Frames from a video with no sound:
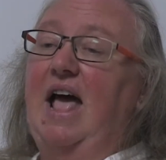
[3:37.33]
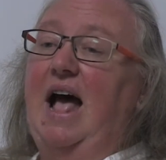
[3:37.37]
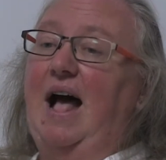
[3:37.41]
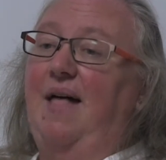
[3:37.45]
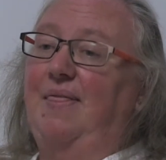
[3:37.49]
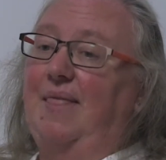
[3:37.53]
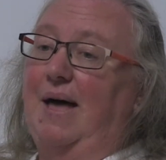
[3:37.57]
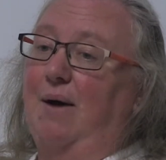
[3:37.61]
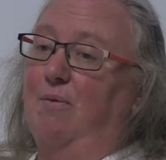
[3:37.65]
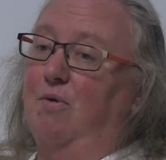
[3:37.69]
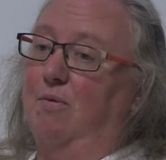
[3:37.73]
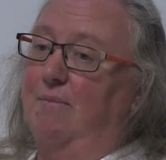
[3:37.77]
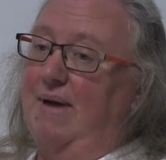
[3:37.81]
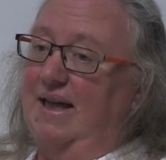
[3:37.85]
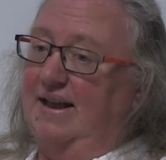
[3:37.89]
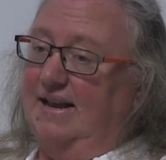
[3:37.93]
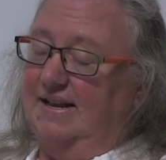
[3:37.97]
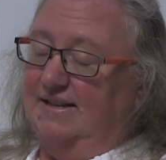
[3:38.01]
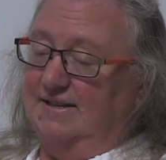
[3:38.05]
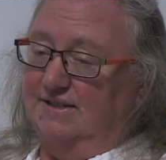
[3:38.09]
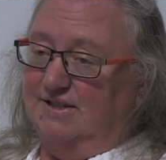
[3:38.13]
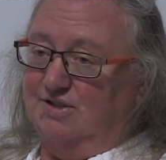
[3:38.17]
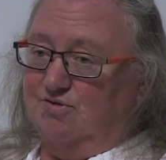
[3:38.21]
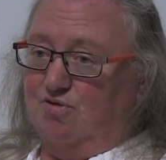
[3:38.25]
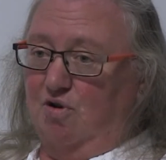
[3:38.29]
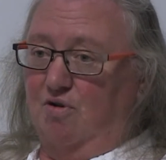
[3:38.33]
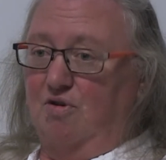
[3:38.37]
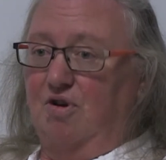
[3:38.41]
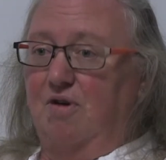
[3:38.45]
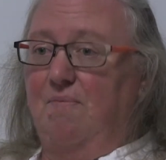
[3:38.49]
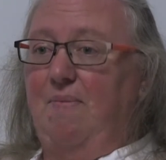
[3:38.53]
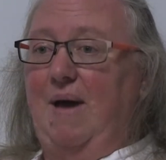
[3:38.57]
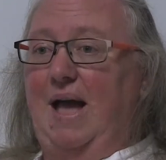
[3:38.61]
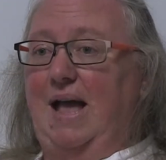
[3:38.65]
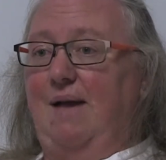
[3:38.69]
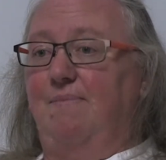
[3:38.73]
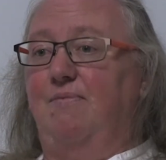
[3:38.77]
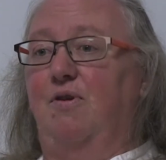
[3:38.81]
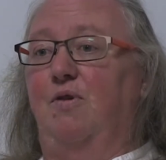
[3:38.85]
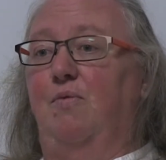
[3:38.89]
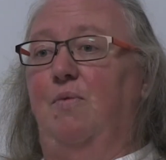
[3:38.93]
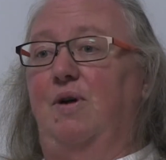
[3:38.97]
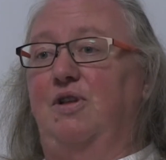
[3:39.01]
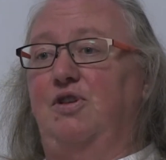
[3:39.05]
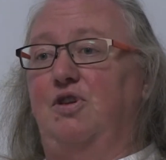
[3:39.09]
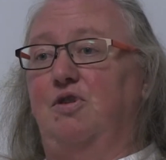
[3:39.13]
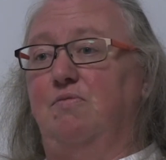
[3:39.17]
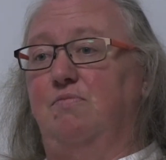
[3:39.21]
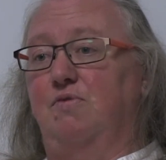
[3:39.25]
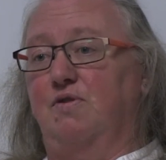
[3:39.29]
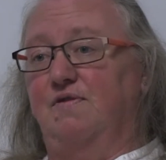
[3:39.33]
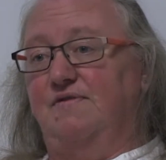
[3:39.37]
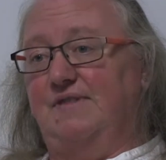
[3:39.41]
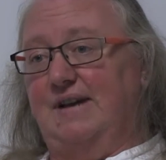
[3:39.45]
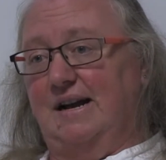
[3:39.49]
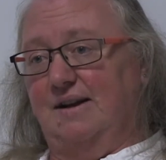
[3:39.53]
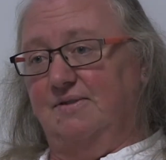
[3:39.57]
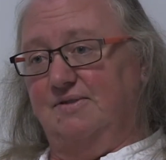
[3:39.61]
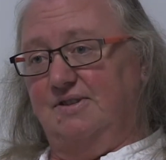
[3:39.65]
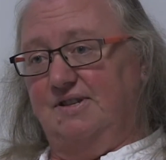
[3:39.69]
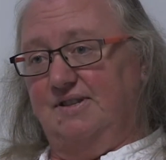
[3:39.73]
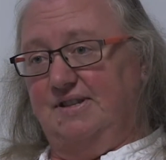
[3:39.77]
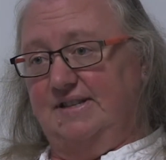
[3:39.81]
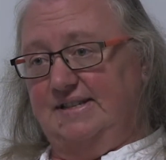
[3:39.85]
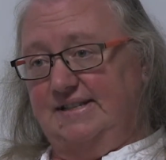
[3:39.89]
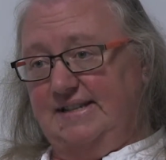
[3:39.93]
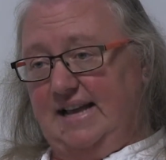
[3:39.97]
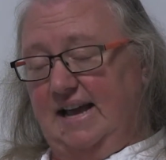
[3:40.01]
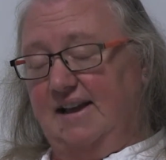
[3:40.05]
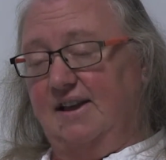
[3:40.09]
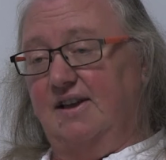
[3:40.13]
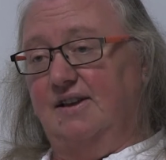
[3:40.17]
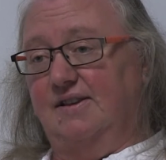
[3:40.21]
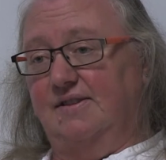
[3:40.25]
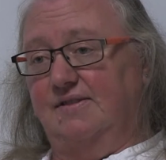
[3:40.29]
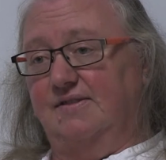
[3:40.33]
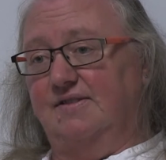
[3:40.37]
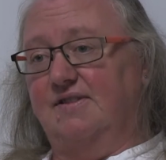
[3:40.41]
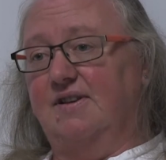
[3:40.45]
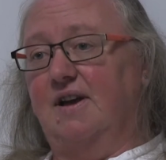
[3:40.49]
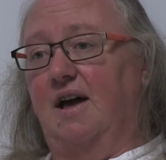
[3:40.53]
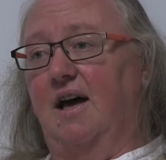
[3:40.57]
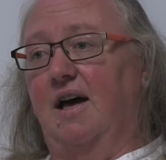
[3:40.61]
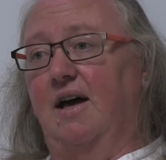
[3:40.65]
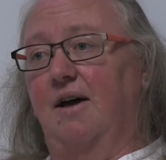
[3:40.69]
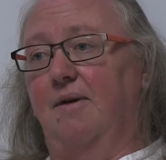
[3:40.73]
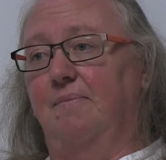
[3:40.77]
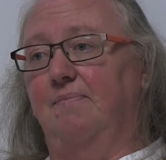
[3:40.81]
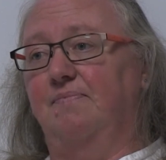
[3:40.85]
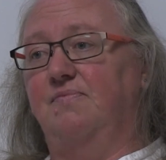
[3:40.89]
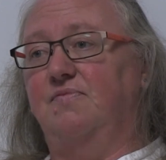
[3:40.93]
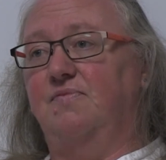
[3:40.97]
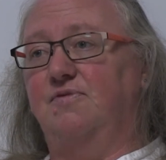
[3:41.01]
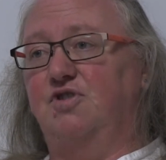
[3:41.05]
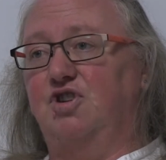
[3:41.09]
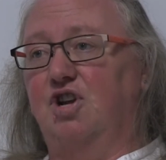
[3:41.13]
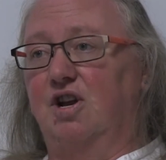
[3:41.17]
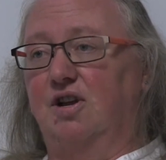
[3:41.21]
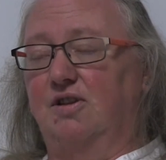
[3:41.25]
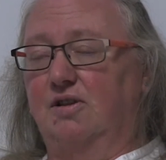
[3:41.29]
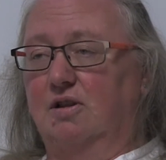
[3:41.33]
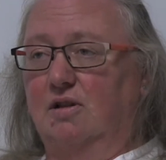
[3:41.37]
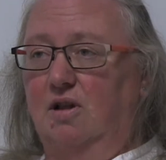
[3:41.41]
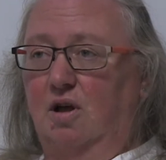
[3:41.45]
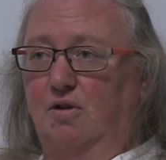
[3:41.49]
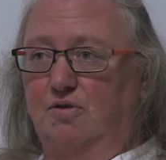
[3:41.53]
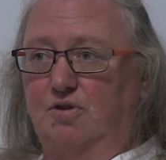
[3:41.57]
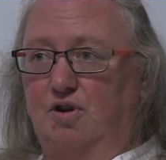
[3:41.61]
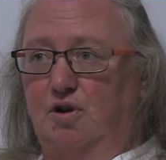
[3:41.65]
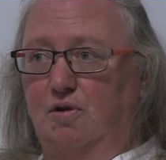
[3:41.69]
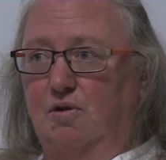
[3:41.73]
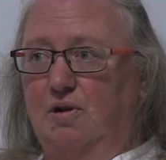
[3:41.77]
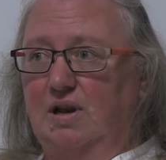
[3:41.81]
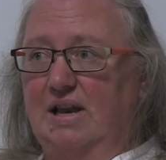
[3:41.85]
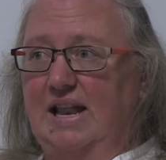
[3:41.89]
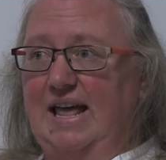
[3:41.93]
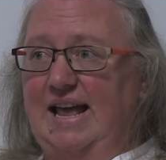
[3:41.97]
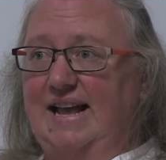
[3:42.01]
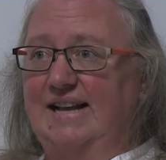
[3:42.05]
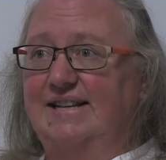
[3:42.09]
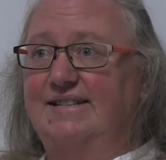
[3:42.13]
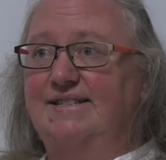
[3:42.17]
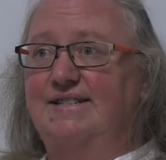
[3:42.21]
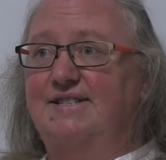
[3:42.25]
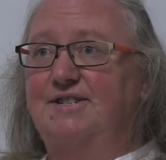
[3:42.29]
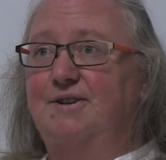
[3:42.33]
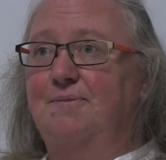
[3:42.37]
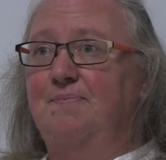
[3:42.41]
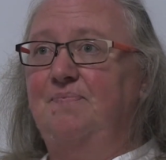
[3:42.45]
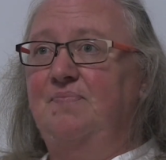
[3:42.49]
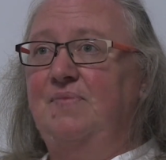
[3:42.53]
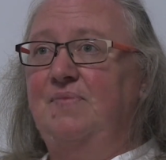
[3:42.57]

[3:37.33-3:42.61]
and that will make it a stronger paper when you move down to the second journal on your list.